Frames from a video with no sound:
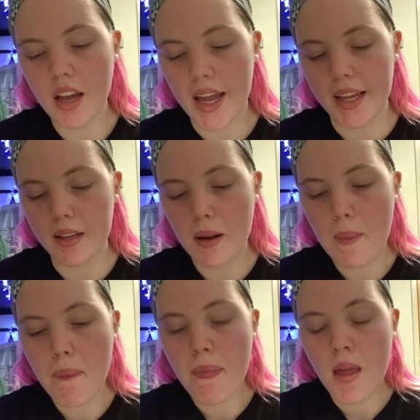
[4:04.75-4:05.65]
8.
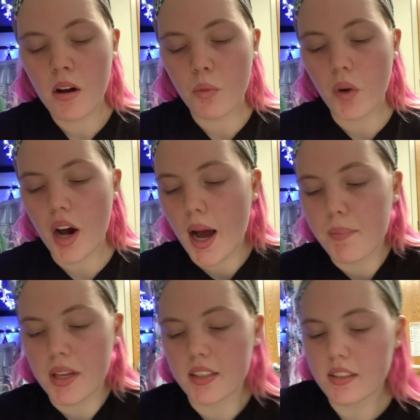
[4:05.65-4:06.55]
What
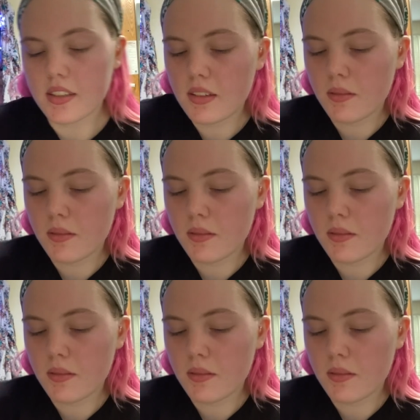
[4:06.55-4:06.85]
happened?